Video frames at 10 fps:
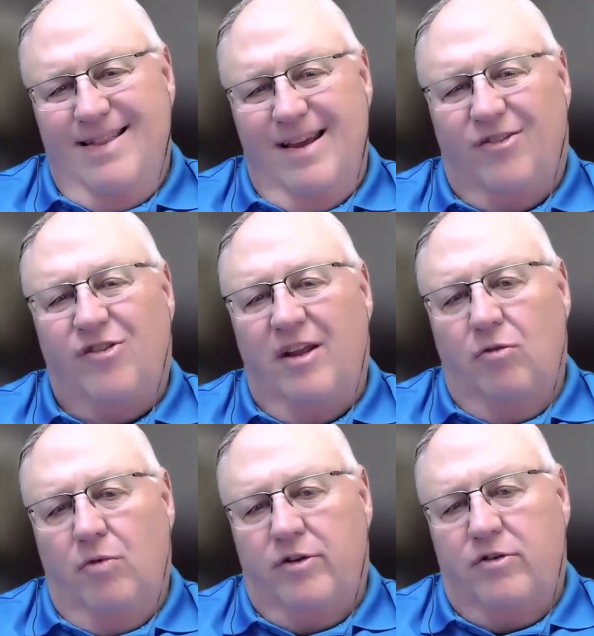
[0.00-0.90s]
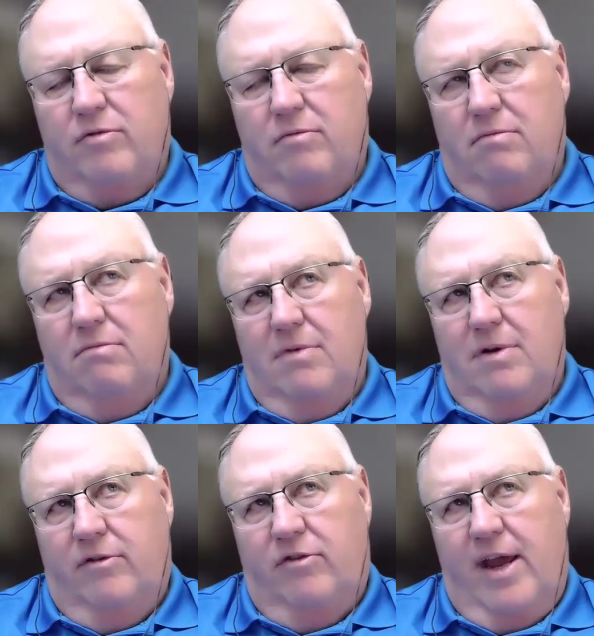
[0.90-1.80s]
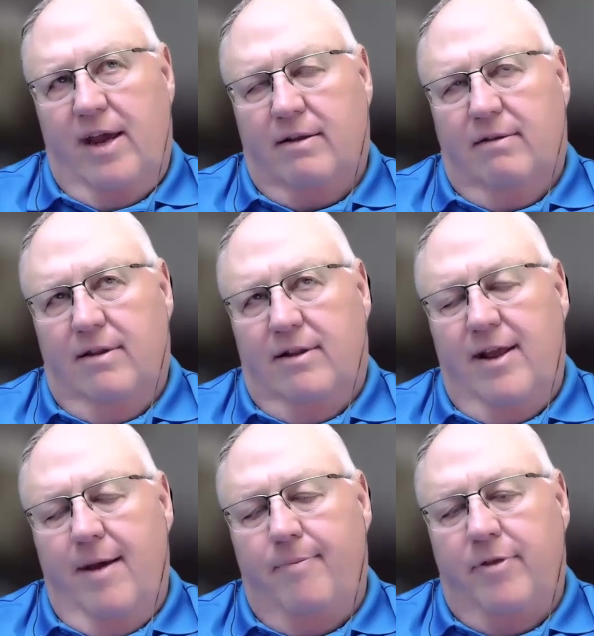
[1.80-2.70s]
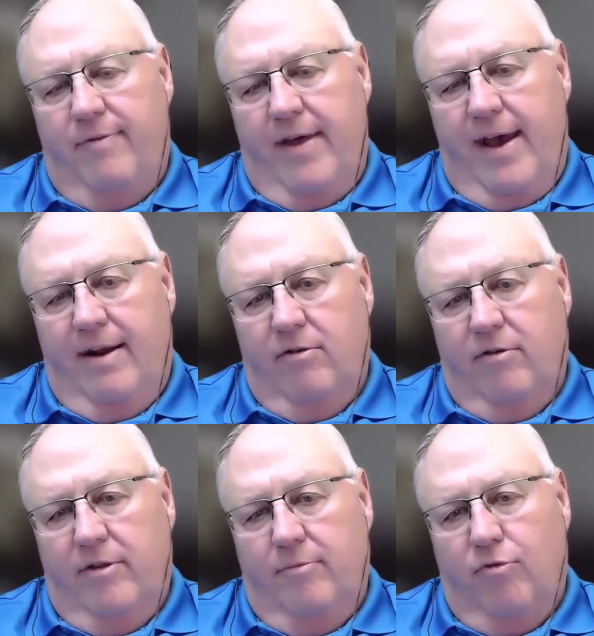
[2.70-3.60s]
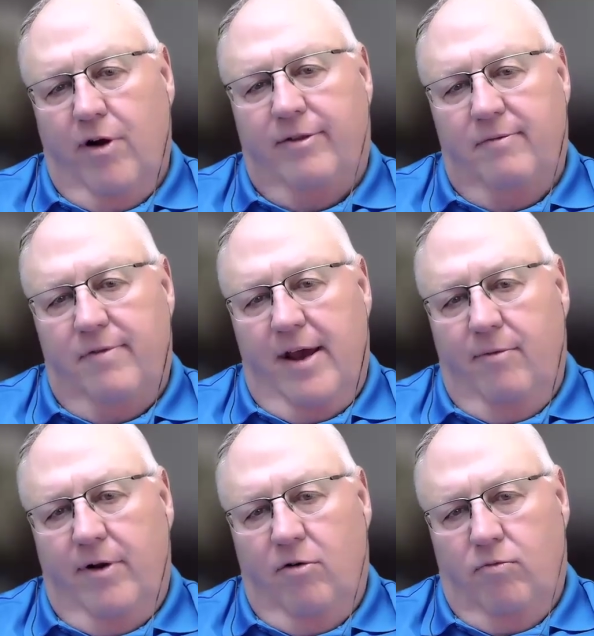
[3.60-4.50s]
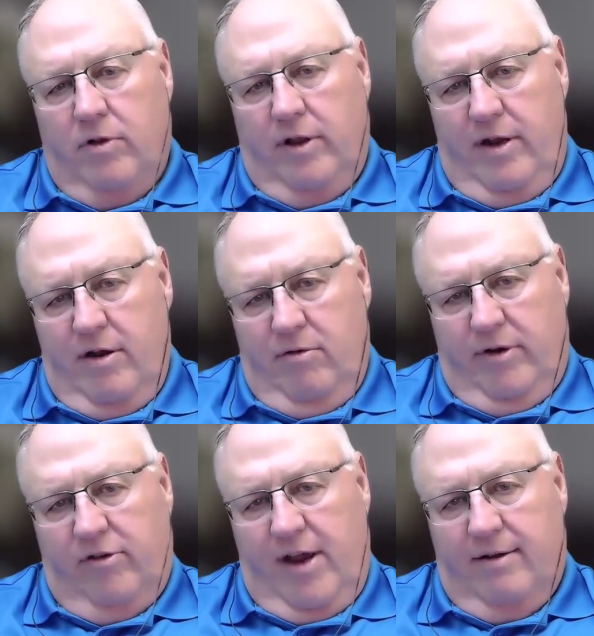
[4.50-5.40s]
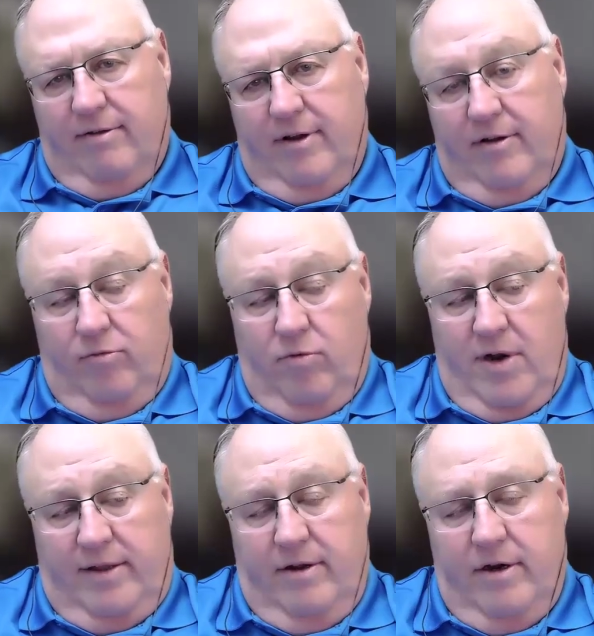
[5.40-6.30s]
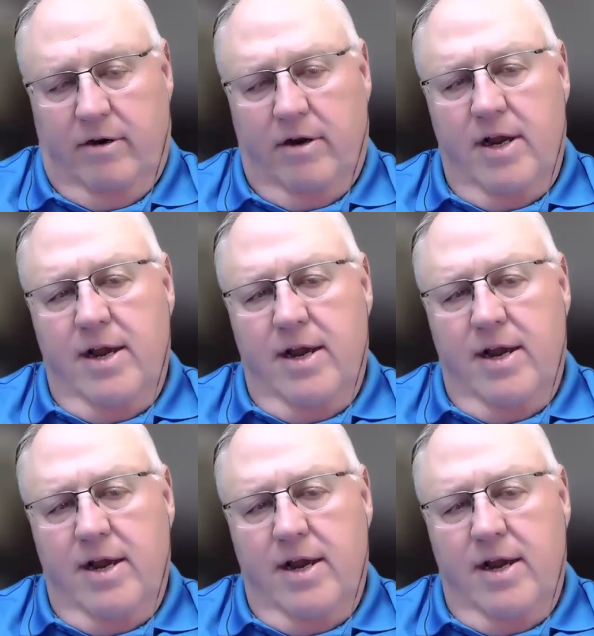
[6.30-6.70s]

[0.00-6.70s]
The extent to which the depth of that or the breadth of that, we don't really know exactly because we're not there.